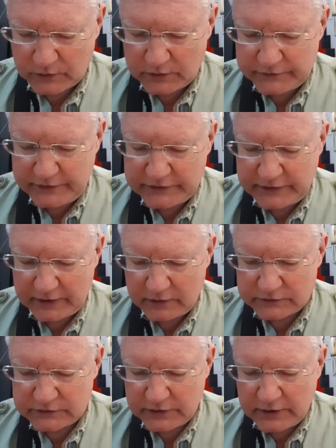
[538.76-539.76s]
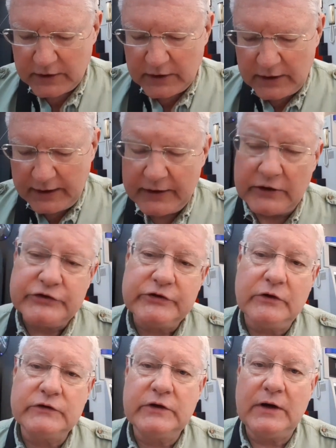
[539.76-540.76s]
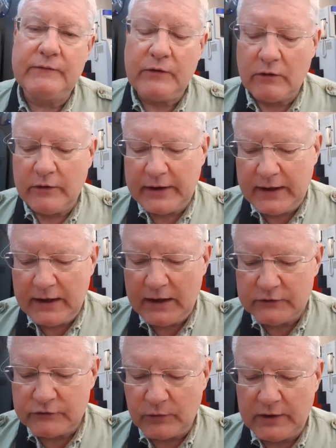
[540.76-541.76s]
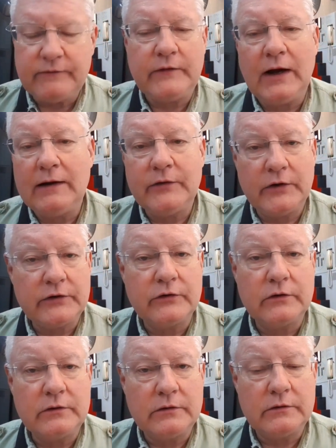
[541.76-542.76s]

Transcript: details, and it shows that I've already had 2,500